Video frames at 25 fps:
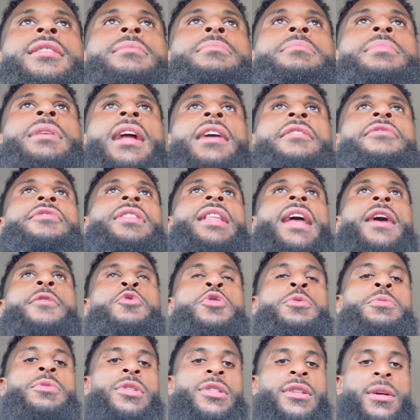But I feel like we
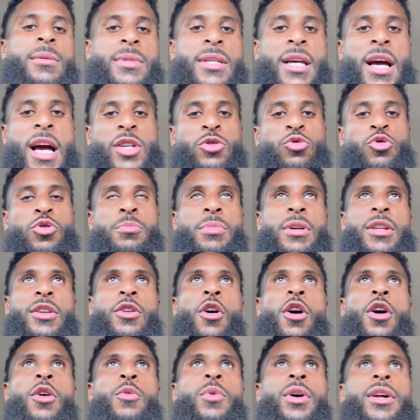sometimes we be
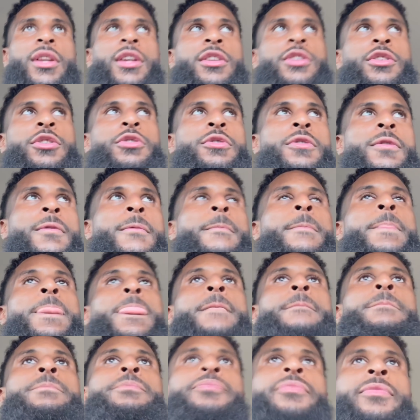knowing what to do,
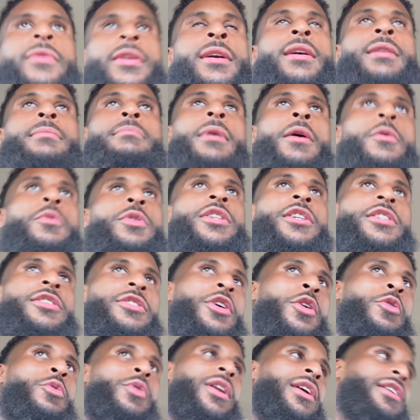but we just
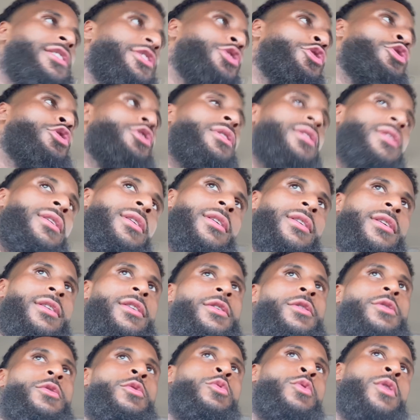don't want to do it.
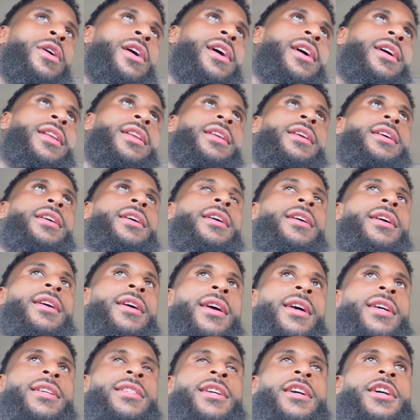One
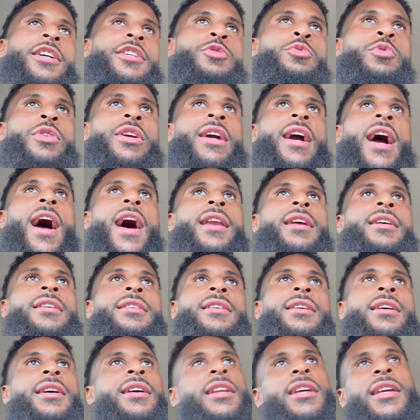is because we kind of,
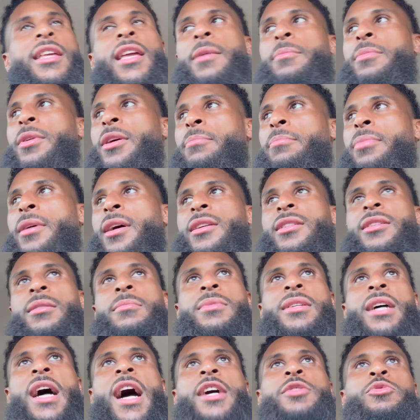keep it a butt
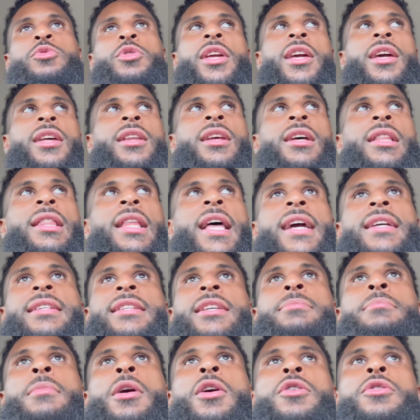sometimes we get in the lazy
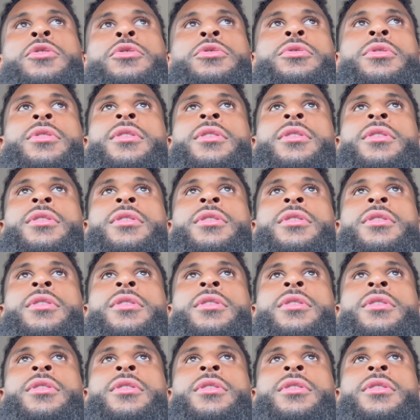mode.